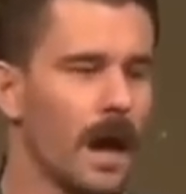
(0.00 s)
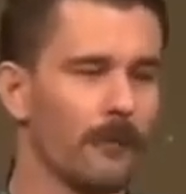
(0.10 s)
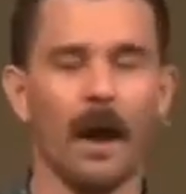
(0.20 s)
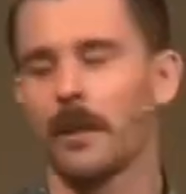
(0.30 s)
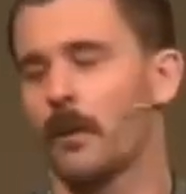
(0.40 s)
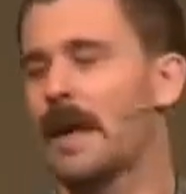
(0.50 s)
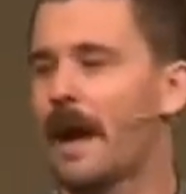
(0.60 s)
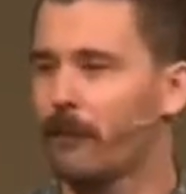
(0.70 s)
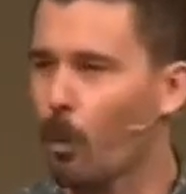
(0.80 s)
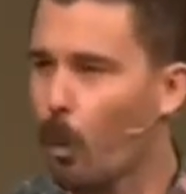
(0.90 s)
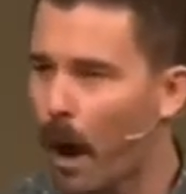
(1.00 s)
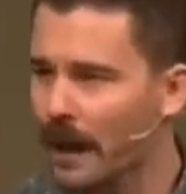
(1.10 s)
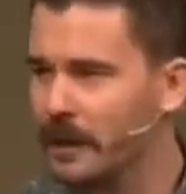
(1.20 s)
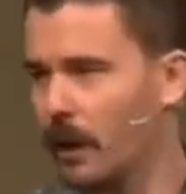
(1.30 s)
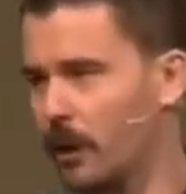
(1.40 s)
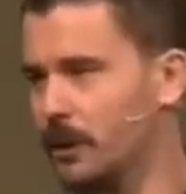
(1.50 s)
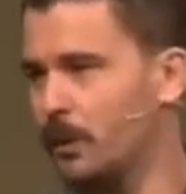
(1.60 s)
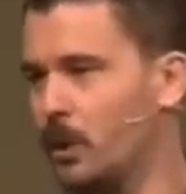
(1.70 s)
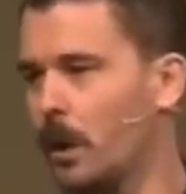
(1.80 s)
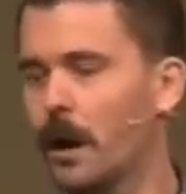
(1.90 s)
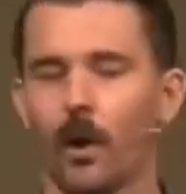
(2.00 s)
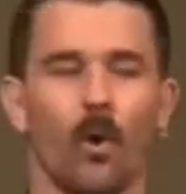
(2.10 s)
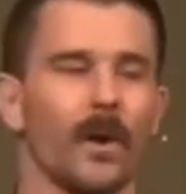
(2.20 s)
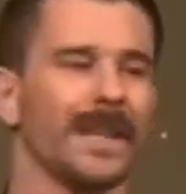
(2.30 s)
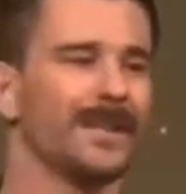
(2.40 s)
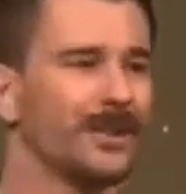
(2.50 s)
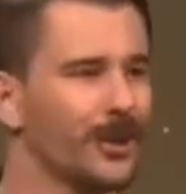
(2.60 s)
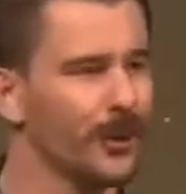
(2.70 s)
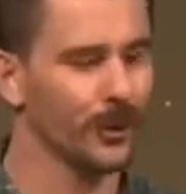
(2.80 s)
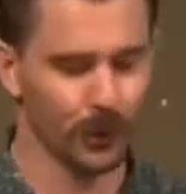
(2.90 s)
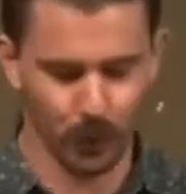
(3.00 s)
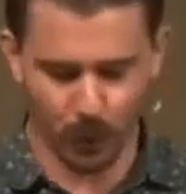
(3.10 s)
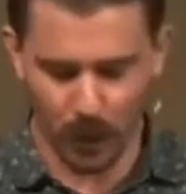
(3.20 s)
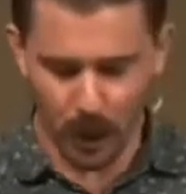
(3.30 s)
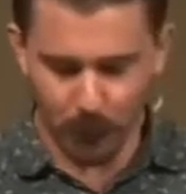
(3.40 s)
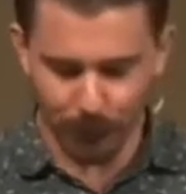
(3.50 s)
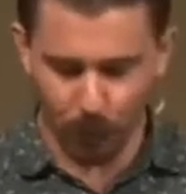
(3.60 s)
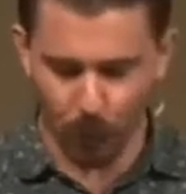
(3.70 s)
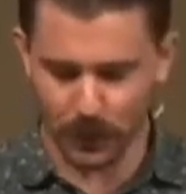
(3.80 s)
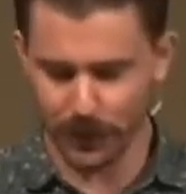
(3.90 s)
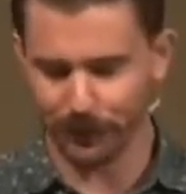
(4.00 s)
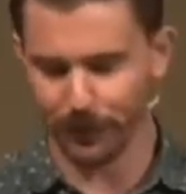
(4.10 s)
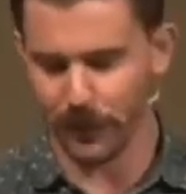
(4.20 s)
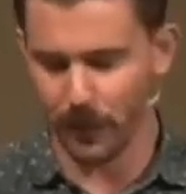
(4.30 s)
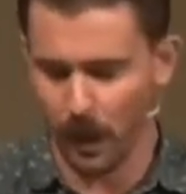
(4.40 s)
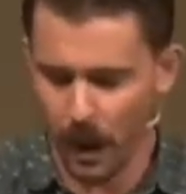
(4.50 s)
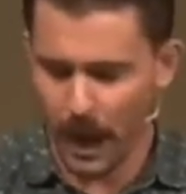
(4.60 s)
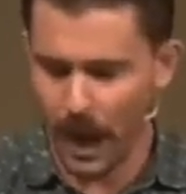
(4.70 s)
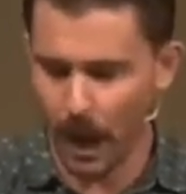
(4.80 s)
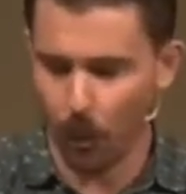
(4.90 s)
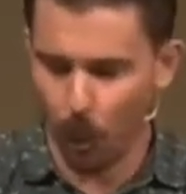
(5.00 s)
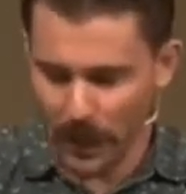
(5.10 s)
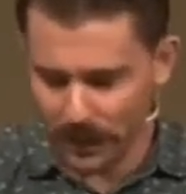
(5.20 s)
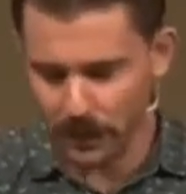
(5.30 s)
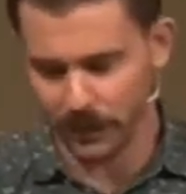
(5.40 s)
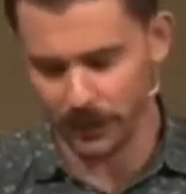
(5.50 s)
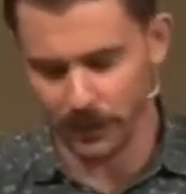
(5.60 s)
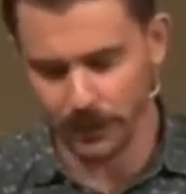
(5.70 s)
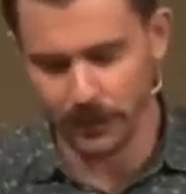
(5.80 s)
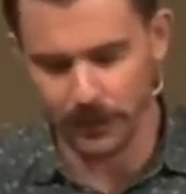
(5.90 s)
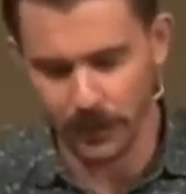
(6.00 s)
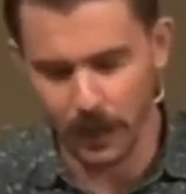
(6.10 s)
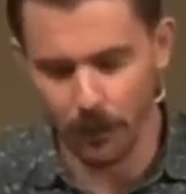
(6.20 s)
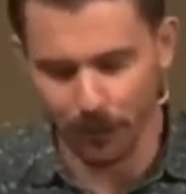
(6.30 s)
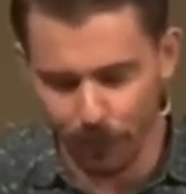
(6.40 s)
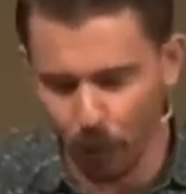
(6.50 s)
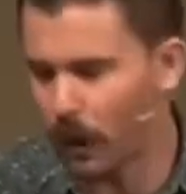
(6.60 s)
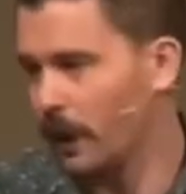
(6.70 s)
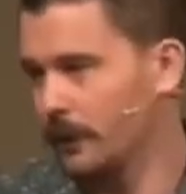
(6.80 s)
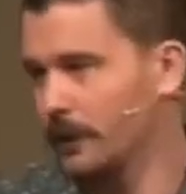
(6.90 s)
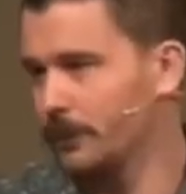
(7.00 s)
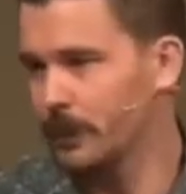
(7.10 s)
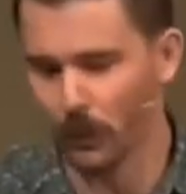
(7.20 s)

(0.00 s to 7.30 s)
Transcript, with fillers: Uh, rather, we have one gospel according to four different uh, witnesses before us.